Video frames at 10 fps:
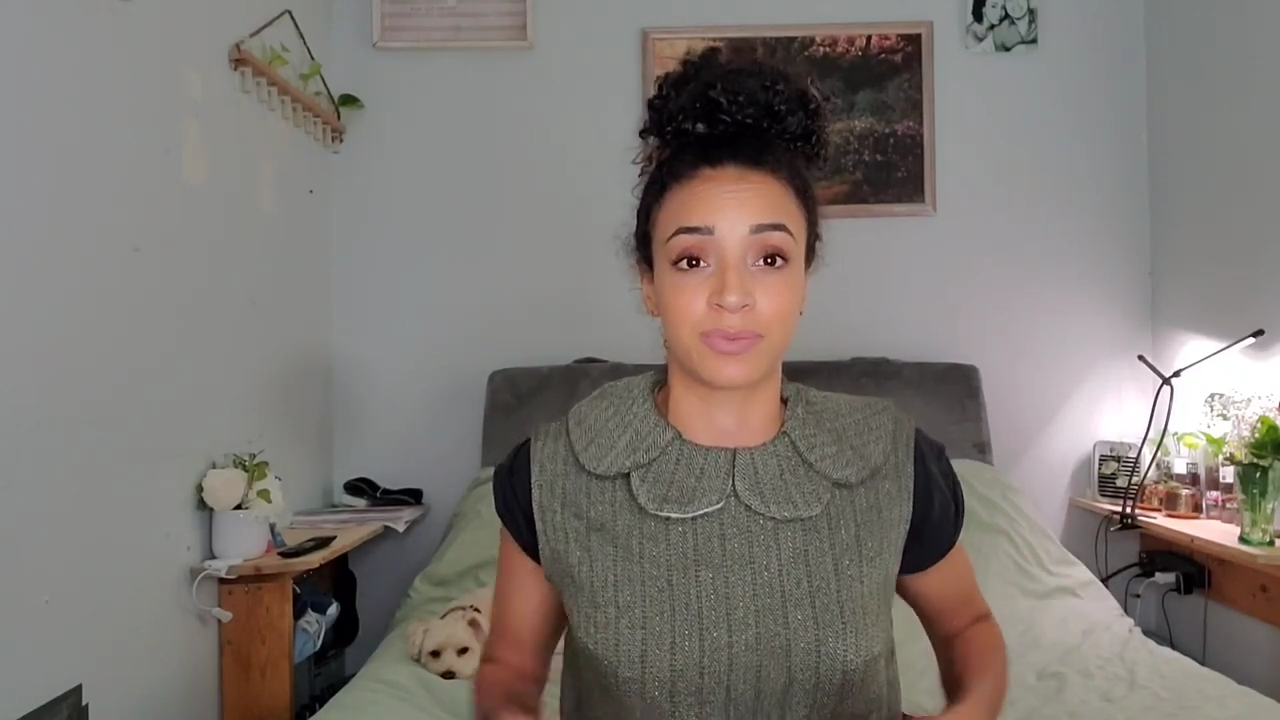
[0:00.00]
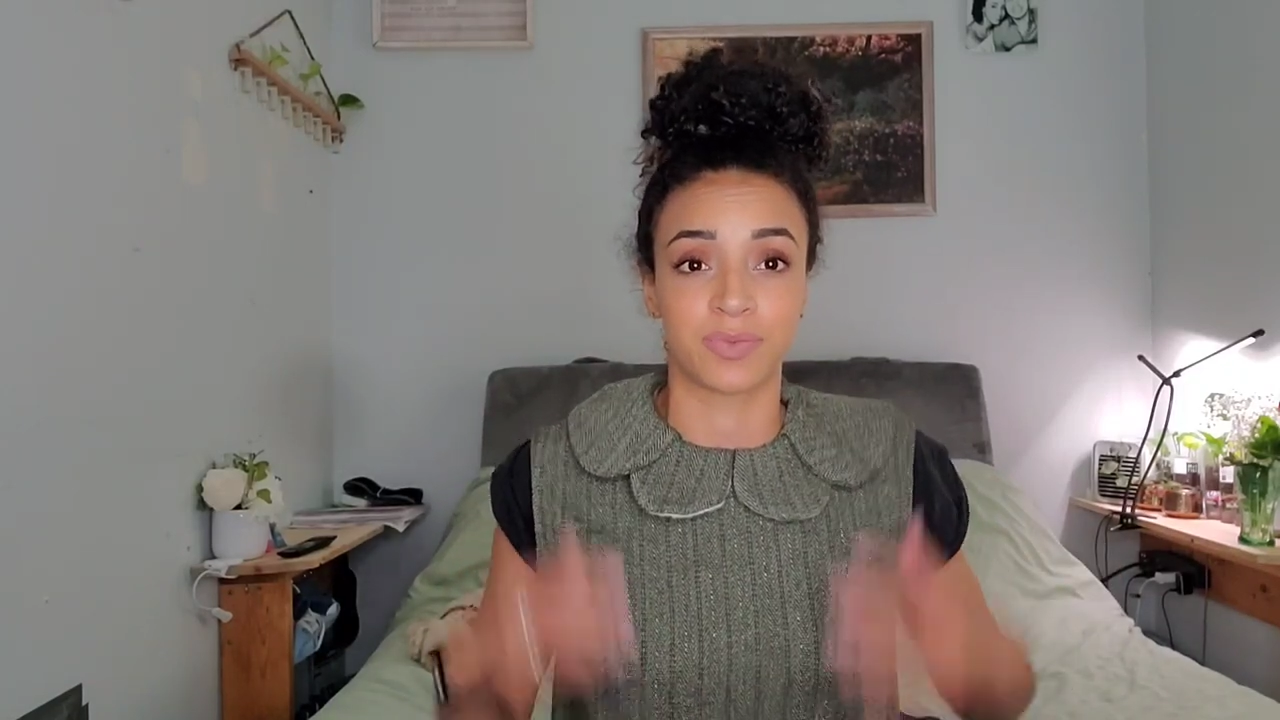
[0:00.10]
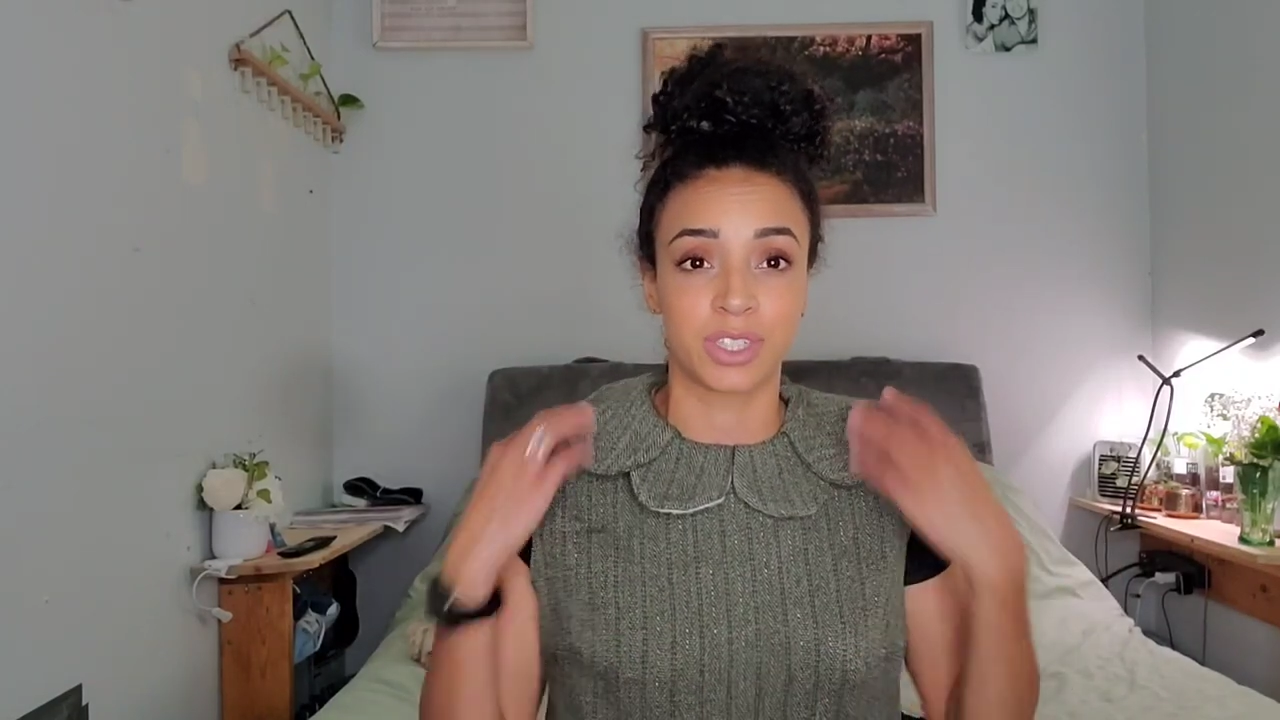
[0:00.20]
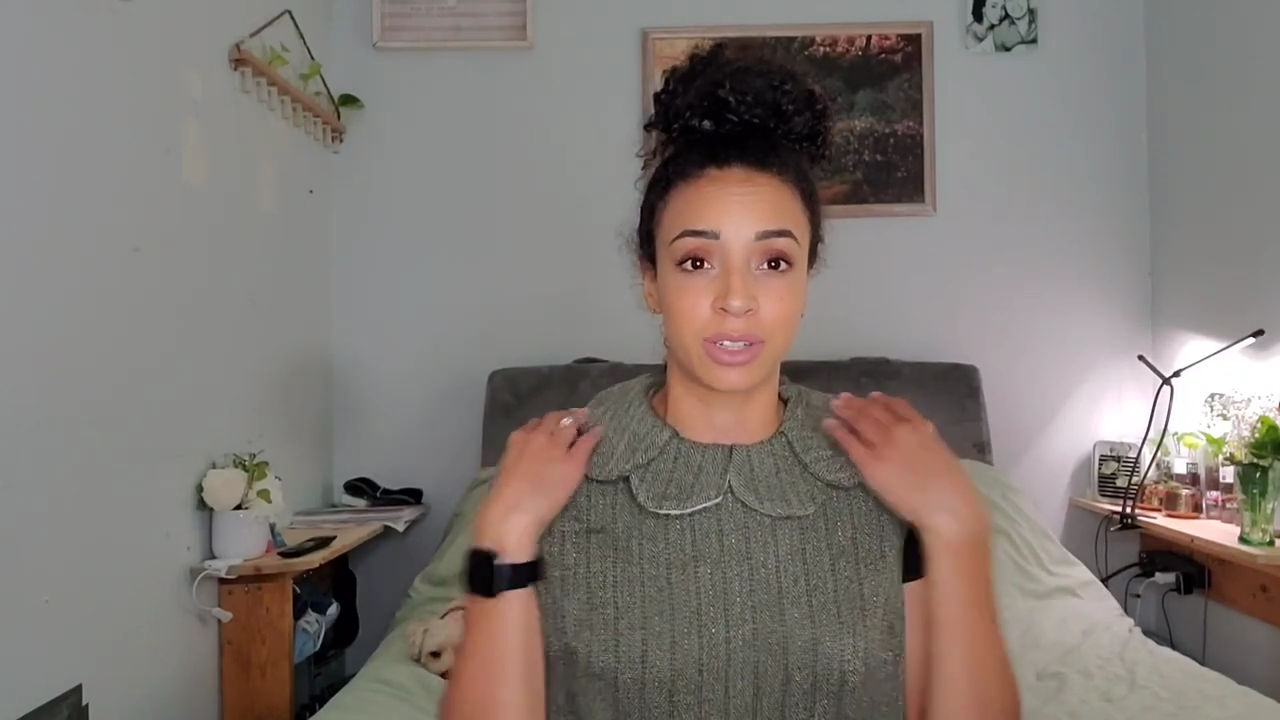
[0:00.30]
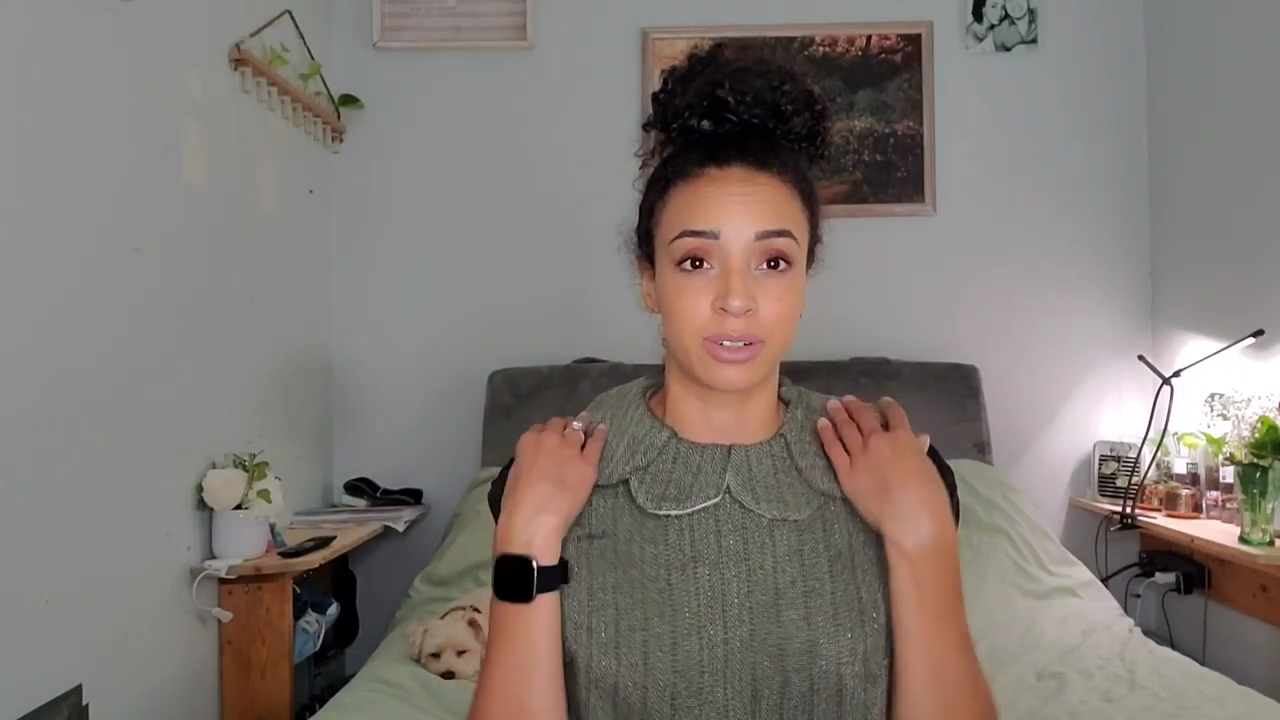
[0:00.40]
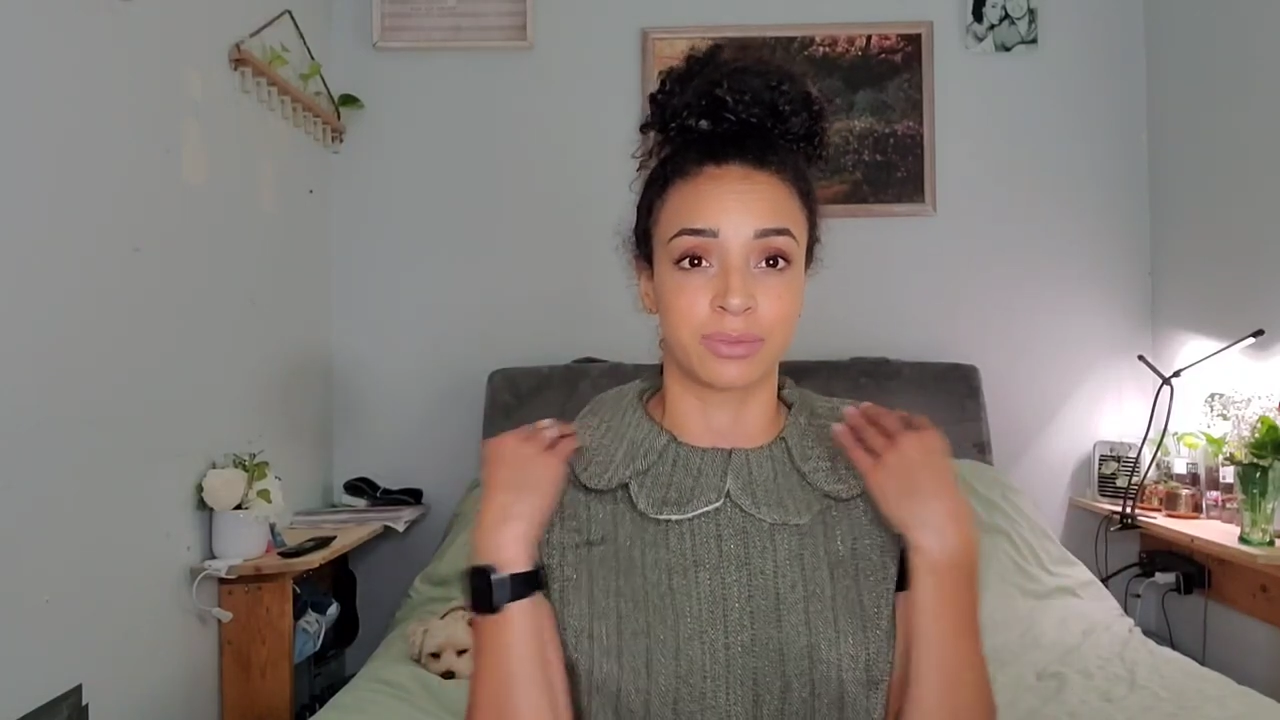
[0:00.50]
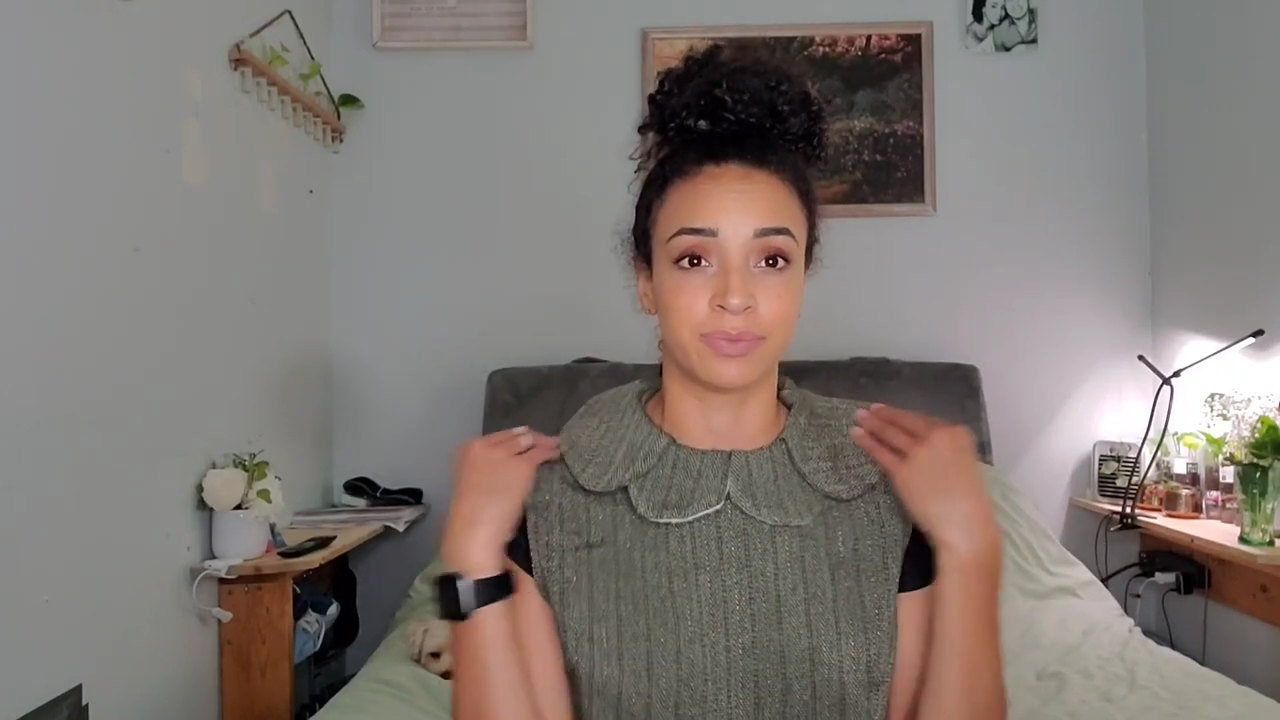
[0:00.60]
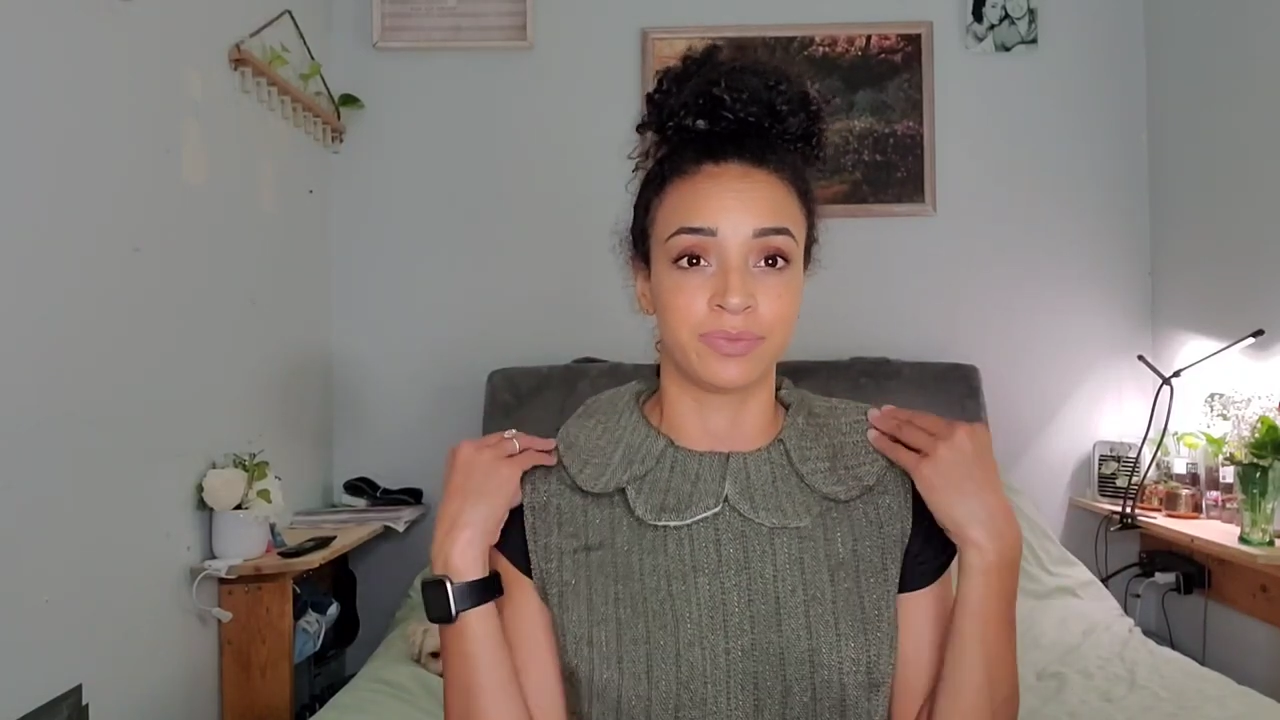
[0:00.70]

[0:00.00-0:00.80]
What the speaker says: So